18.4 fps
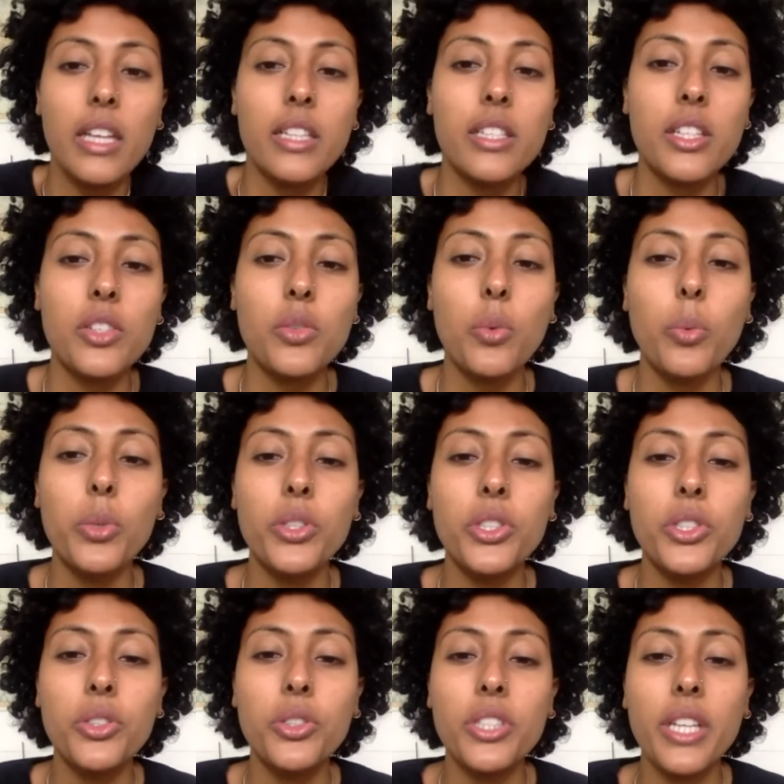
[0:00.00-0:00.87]
Says,
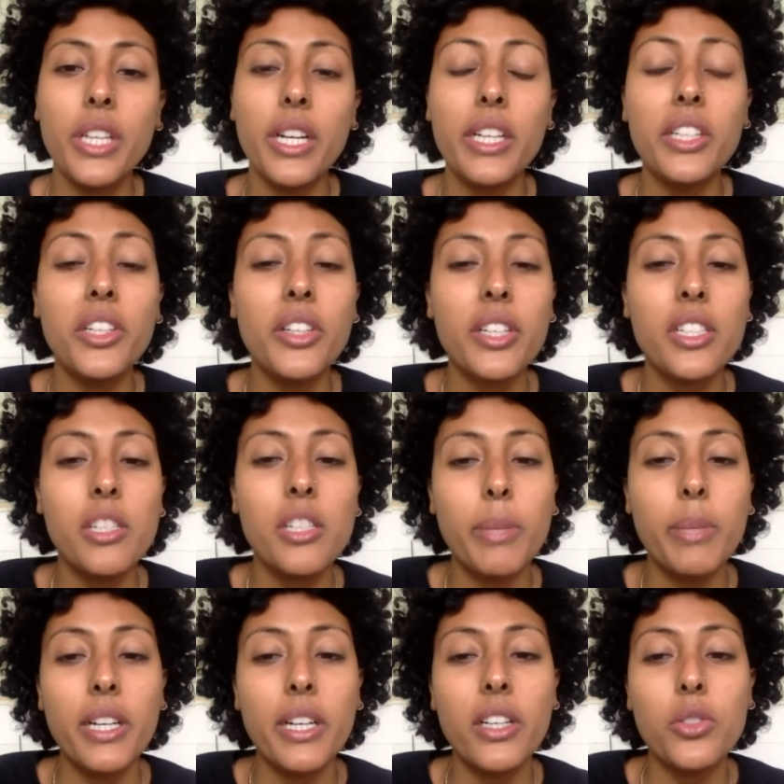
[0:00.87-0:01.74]
would you share your
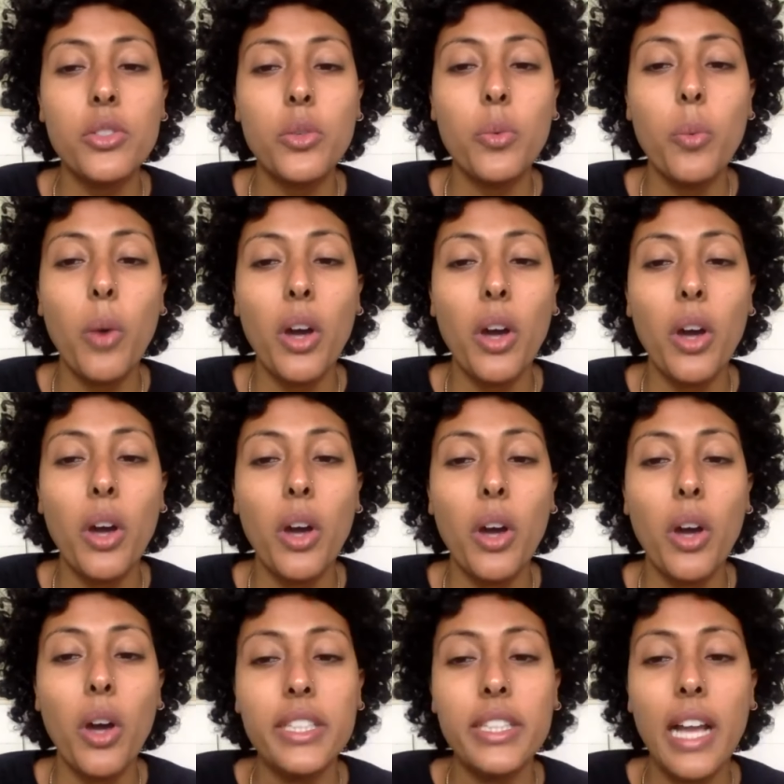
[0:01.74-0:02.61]
experience with
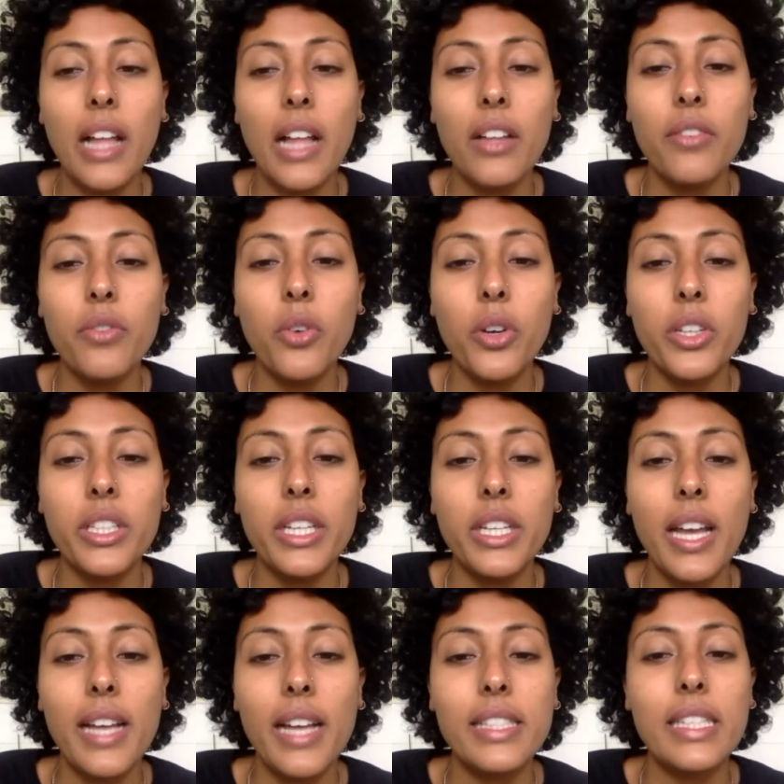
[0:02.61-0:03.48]
Watershed in
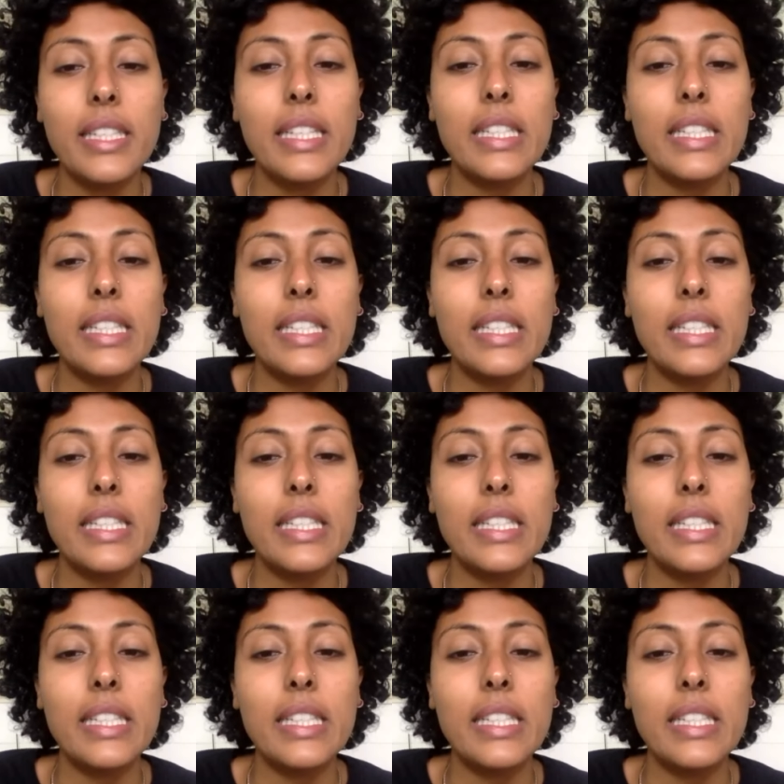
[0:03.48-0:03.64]
California as an